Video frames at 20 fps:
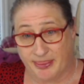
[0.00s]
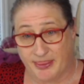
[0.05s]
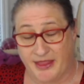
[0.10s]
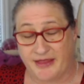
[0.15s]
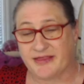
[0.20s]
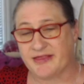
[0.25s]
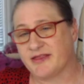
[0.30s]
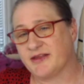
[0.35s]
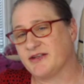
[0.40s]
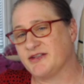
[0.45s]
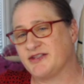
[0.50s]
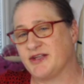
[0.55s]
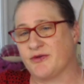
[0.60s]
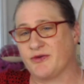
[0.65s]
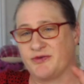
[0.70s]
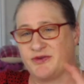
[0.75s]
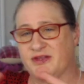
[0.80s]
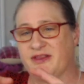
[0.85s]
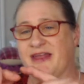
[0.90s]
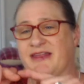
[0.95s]
like
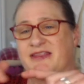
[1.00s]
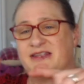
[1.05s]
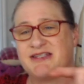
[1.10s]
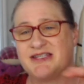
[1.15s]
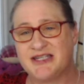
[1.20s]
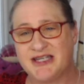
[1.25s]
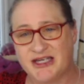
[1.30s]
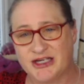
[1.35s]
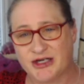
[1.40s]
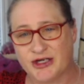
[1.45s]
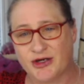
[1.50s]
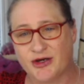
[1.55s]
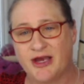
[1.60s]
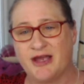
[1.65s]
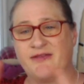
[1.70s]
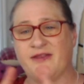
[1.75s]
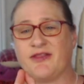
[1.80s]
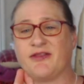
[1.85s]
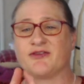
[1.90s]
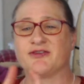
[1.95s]
the tier,
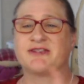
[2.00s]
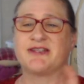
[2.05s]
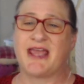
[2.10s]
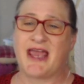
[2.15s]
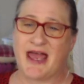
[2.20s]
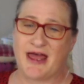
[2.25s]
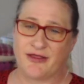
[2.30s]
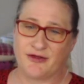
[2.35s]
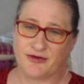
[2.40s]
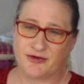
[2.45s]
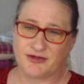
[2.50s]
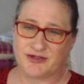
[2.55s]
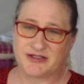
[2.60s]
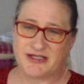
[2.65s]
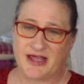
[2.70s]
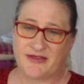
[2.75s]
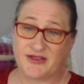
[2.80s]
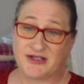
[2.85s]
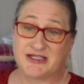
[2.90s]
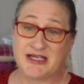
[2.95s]
and then there's
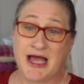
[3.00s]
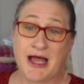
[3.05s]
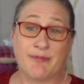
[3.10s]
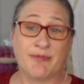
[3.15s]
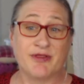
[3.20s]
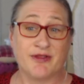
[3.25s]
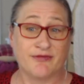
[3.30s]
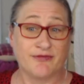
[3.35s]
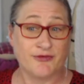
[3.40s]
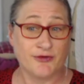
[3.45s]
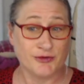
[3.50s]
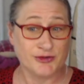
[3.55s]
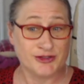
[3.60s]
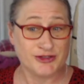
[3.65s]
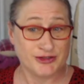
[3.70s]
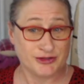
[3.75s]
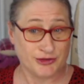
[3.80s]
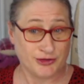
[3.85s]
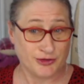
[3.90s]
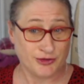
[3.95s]
gathers at the top of the
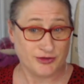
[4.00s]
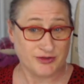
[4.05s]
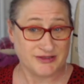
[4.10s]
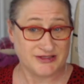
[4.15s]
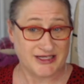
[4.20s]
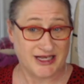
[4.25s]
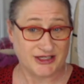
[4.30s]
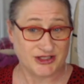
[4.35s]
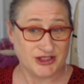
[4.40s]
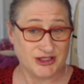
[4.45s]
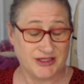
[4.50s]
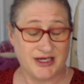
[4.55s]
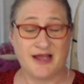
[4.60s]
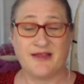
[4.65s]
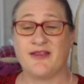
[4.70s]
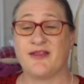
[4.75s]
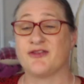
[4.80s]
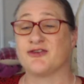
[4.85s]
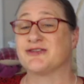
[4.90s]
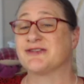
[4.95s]
first skirt section,
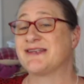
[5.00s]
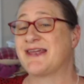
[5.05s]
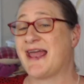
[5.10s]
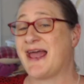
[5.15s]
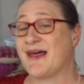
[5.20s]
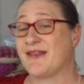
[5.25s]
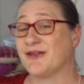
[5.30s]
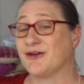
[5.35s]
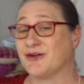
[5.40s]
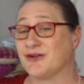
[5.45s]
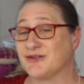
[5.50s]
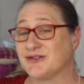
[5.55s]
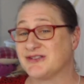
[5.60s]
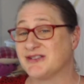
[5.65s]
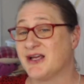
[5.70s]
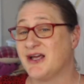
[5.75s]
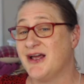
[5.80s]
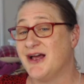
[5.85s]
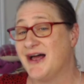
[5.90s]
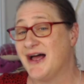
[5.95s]
and then there's
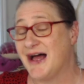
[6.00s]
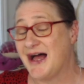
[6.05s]
gathers